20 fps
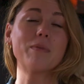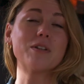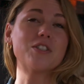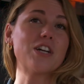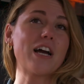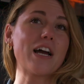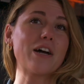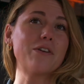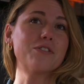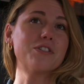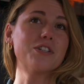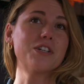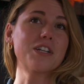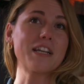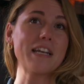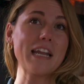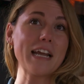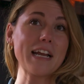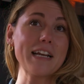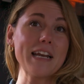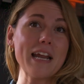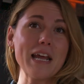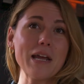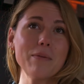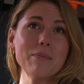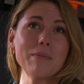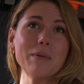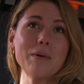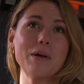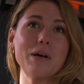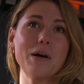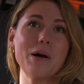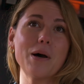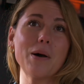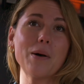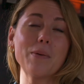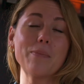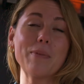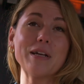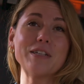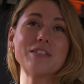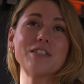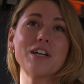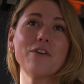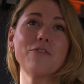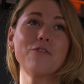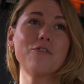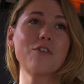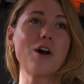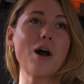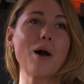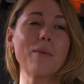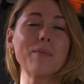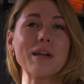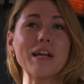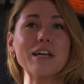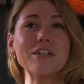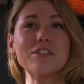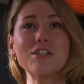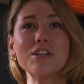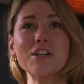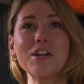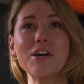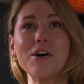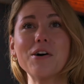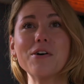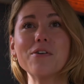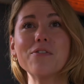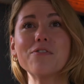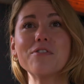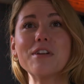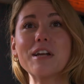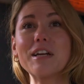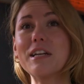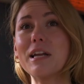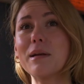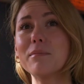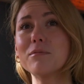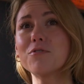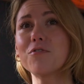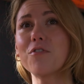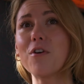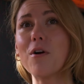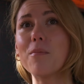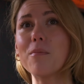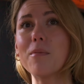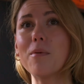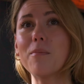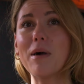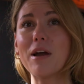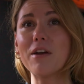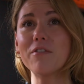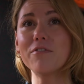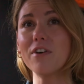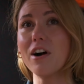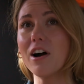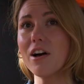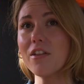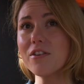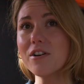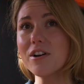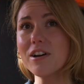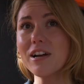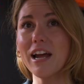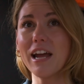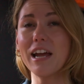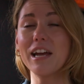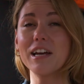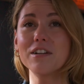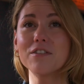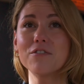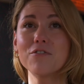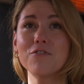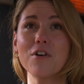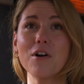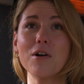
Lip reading: Because if you're not hearing the right thing, and in the correct emotional headspace, what you see on